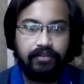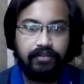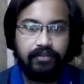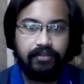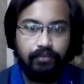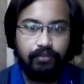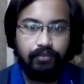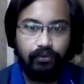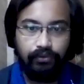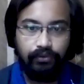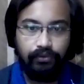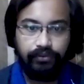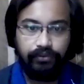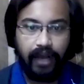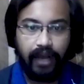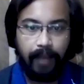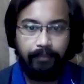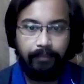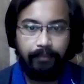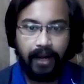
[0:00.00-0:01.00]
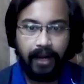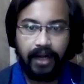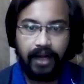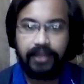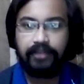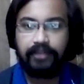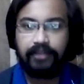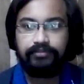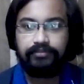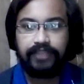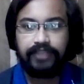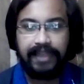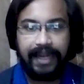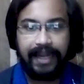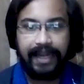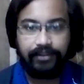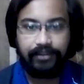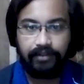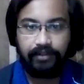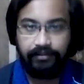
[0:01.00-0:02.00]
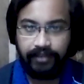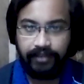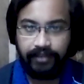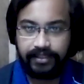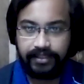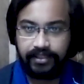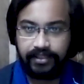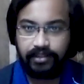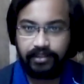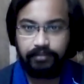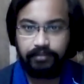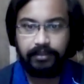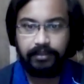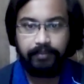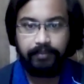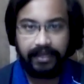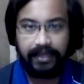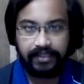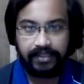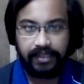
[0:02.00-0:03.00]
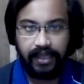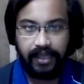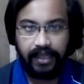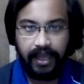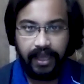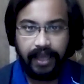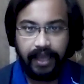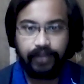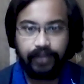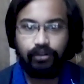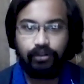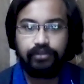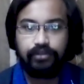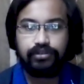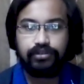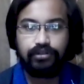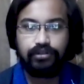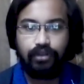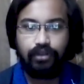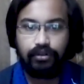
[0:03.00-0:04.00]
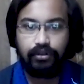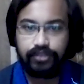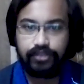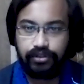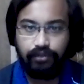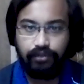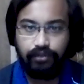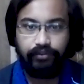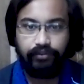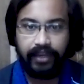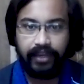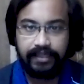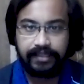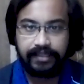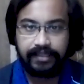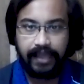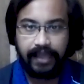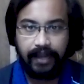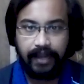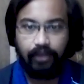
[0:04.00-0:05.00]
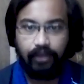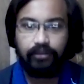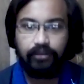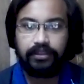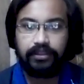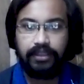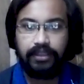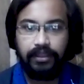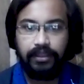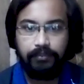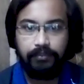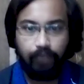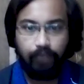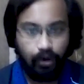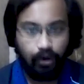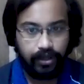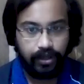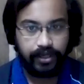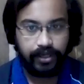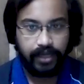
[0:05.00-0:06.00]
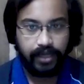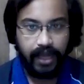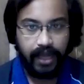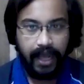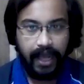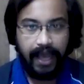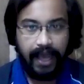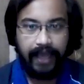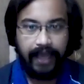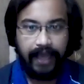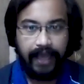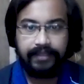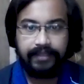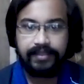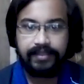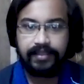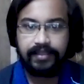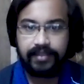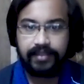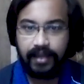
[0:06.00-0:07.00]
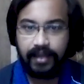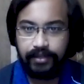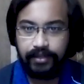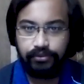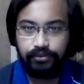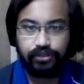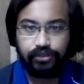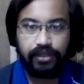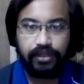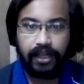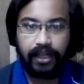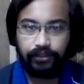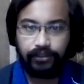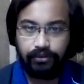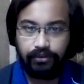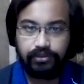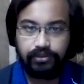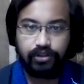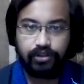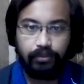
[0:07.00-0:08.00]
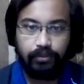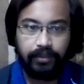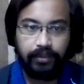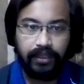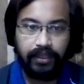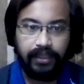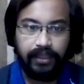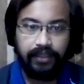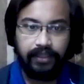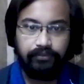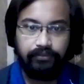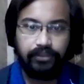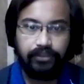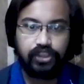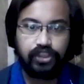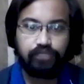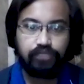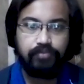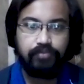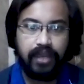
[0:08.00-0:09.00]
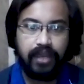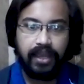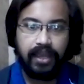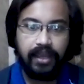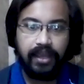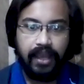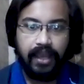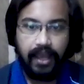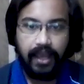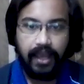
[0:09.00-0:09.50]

remove a part of the lateral facet of the patella and also the osteophytes along the border. And this is done usually arthroscopically, which may